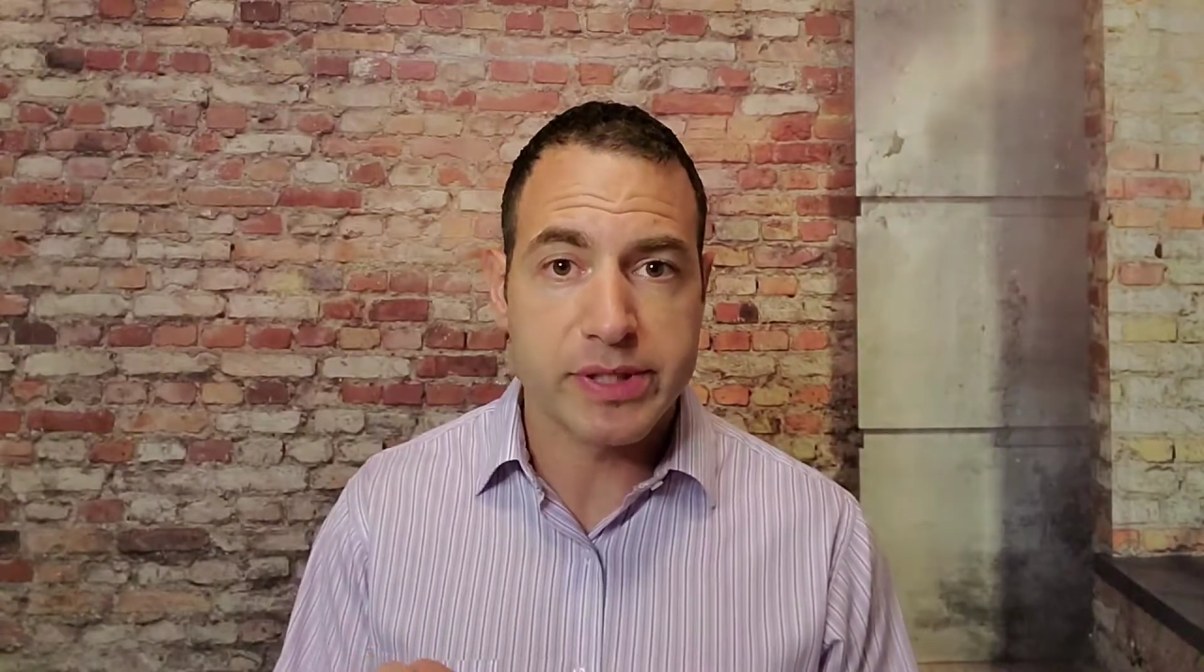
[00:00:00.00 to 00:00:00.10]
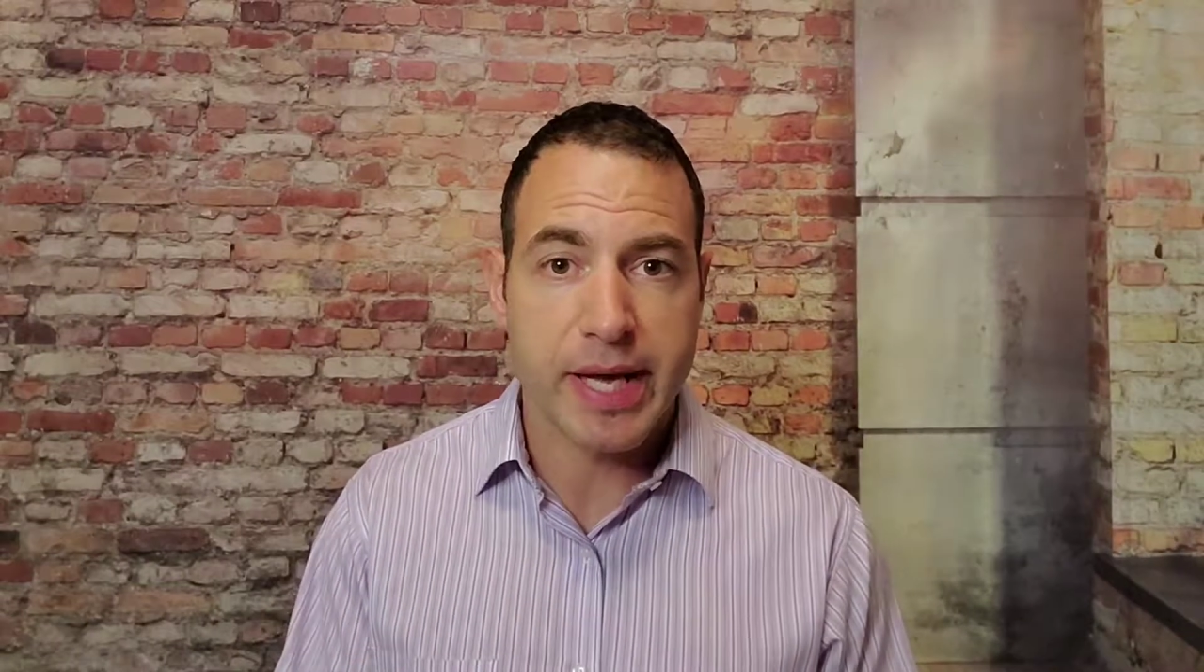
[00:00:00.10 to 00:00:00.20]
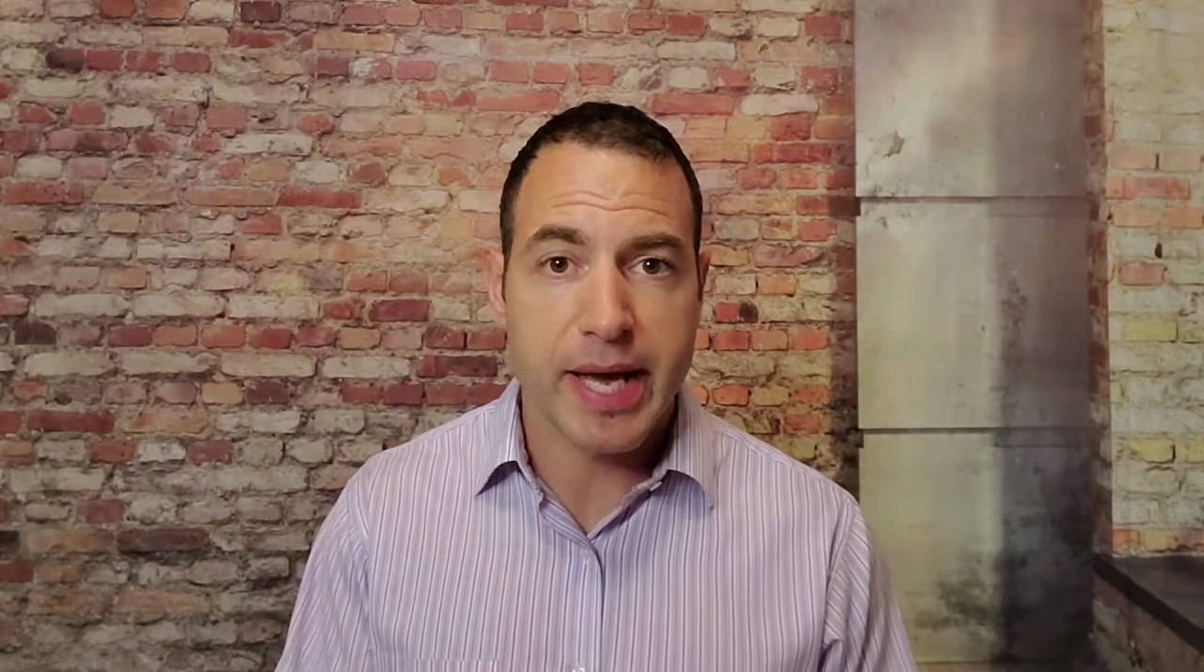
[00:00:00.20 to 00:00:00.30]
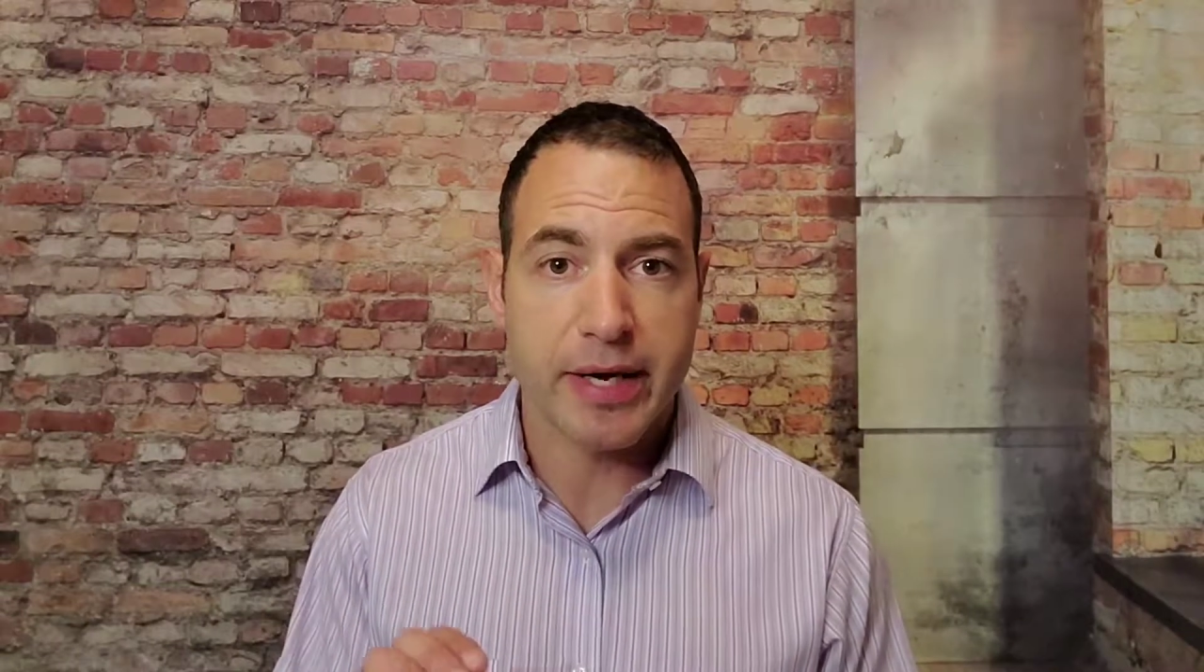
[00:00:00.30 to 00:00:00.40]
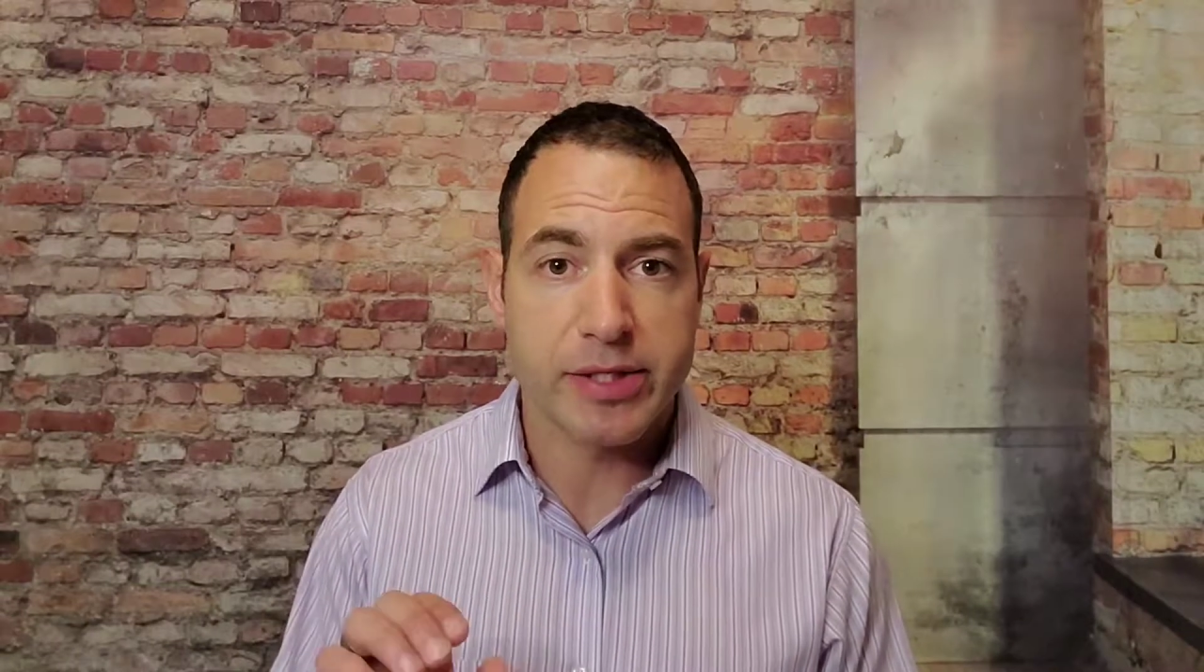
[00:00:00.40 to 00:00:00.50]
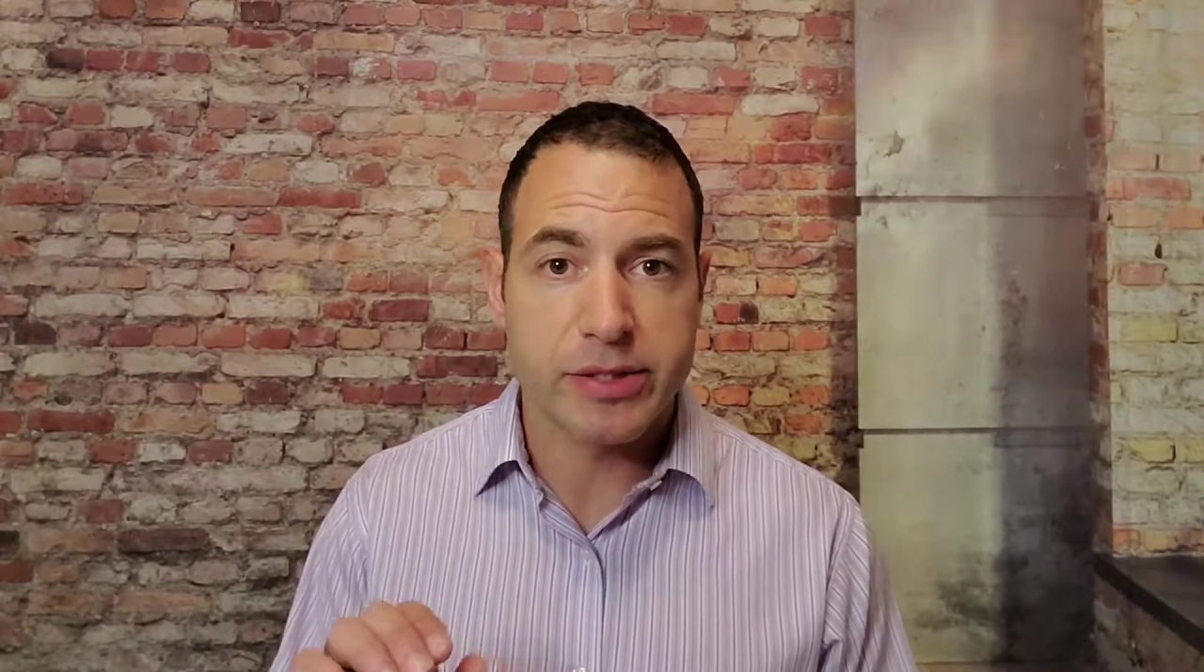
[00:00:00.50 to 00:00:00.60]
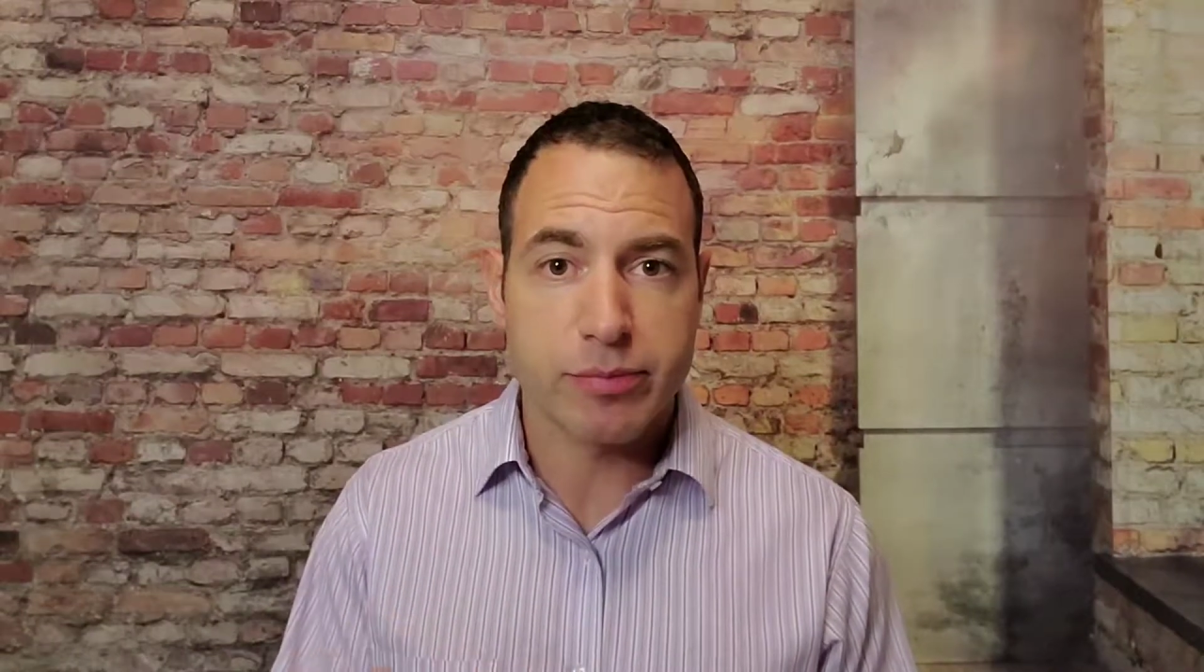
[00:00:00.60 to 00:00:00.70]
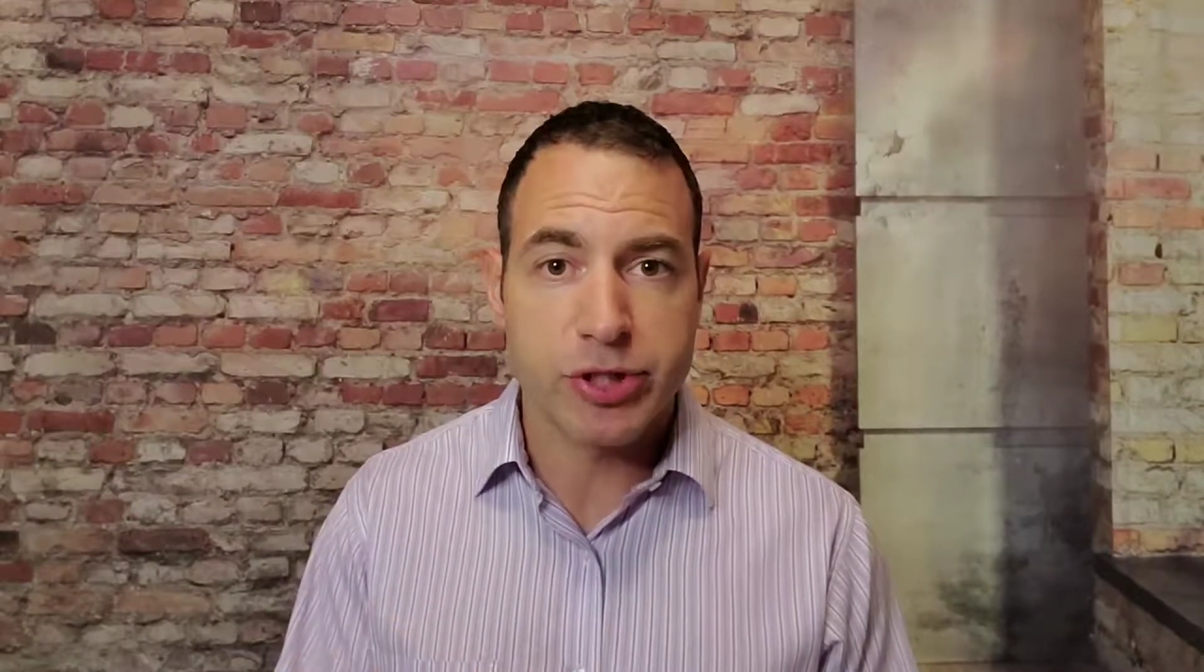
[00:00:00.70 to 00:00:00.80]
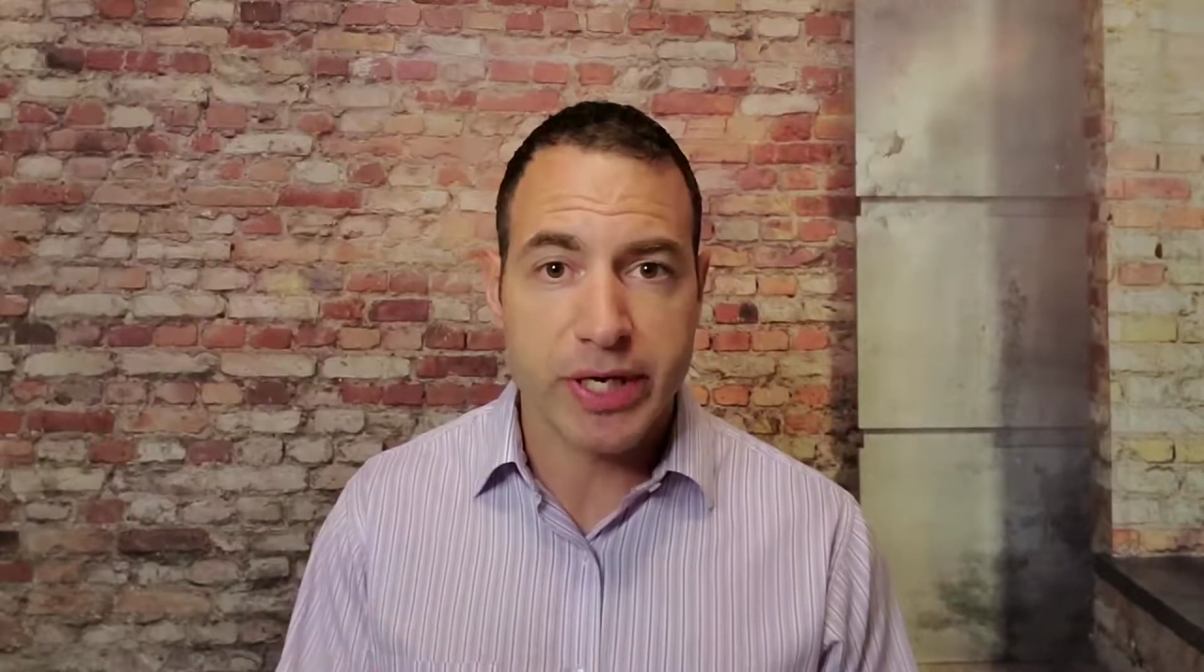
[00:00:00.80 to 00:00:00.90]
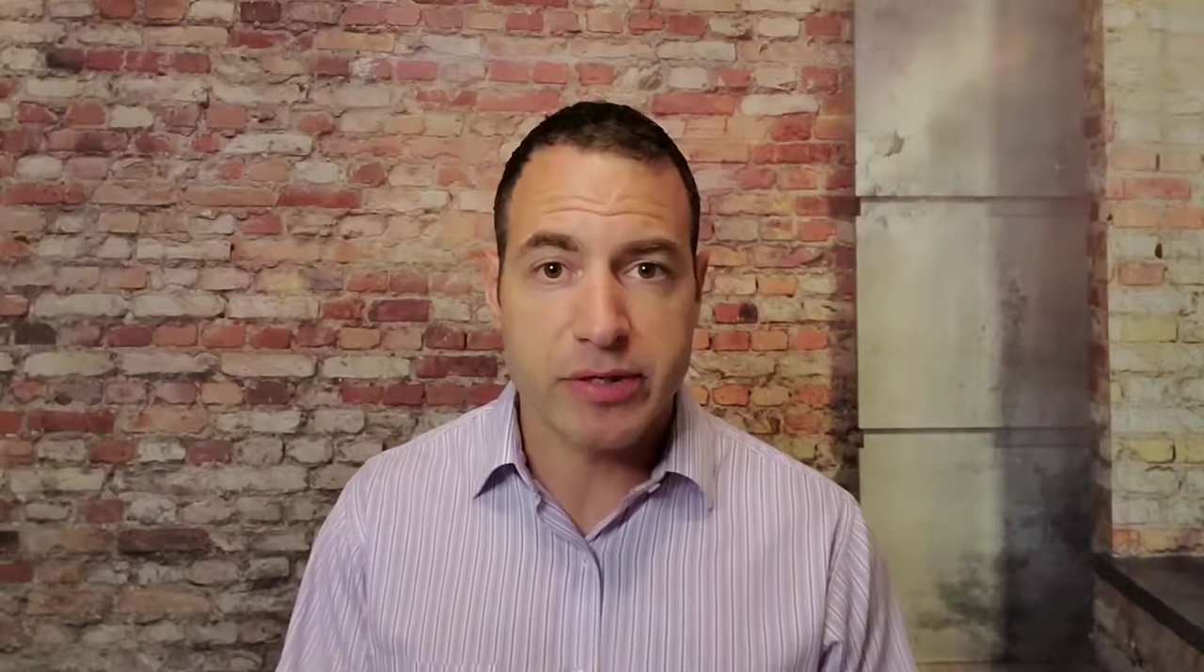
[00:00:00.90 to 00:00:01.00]
They had a
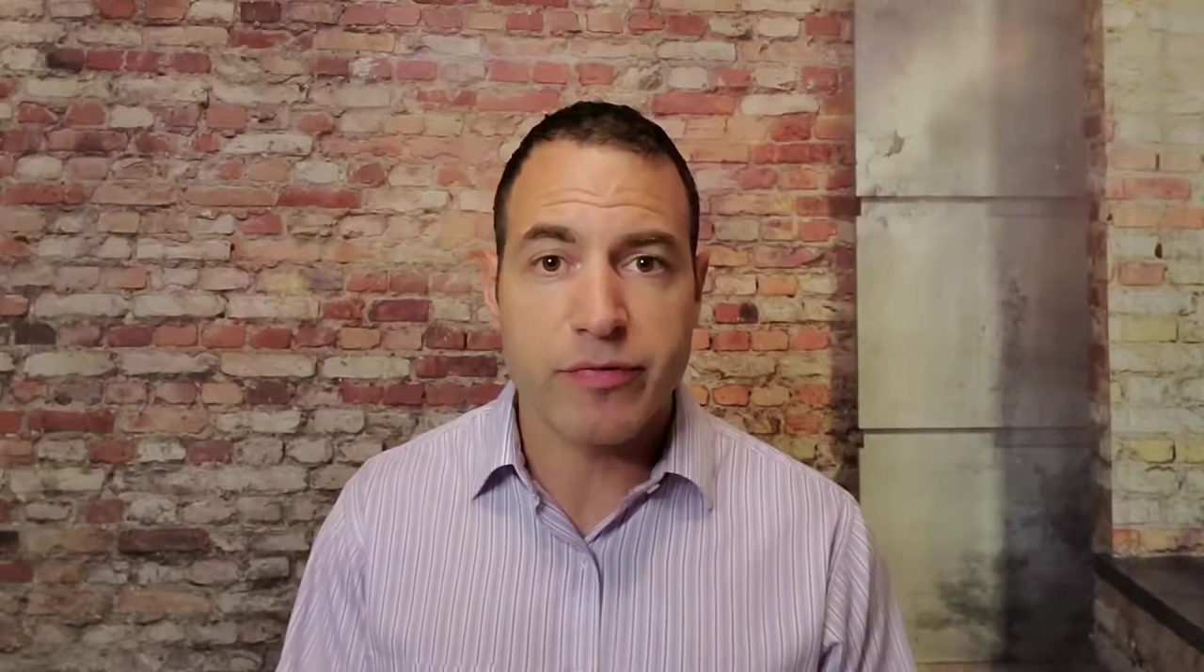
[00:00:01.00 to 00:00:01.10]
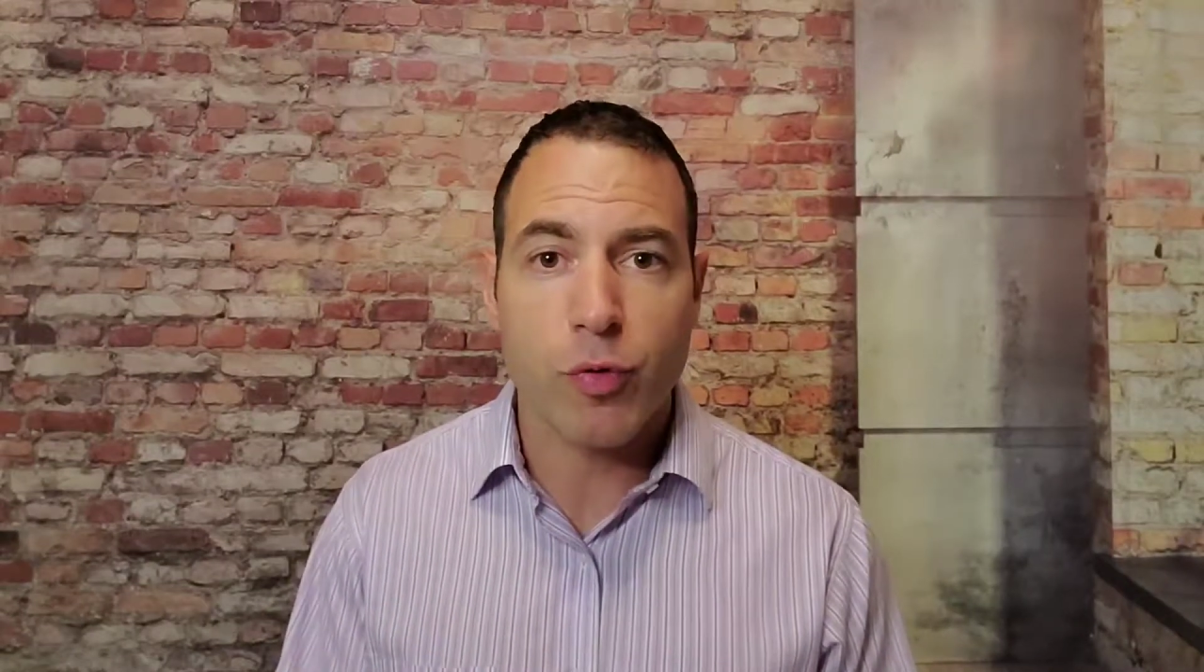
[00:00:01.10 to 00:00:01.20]
subjective